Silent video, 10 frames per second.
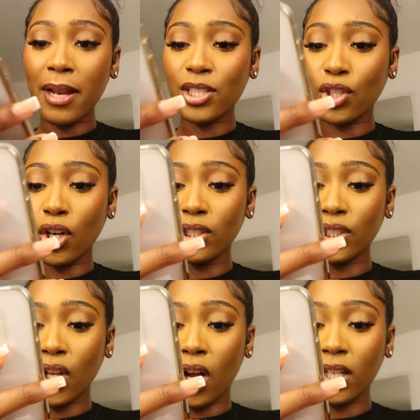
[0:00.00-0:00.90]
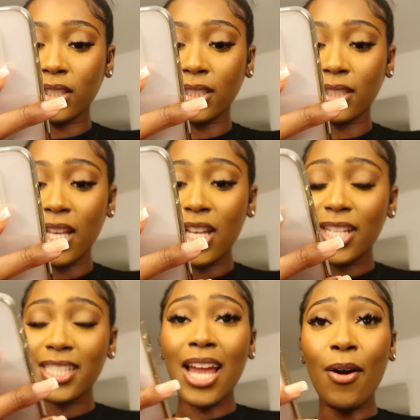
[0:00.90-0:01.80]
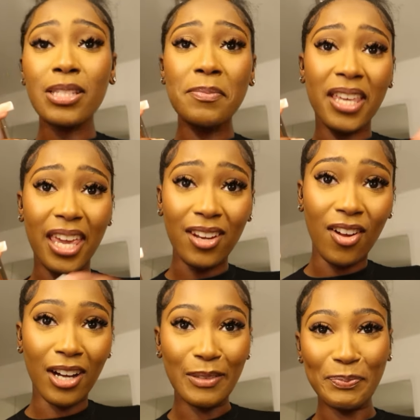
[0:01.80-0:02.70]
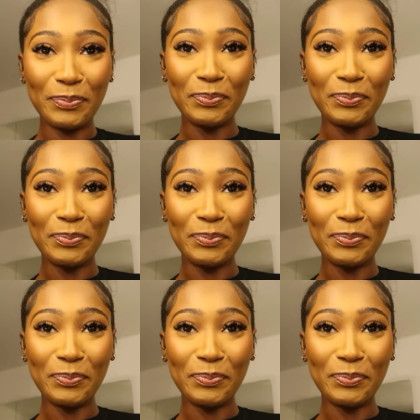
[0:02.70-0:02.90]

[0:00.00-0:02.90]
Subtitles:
Bless your cotton socks. Shout out to Makina.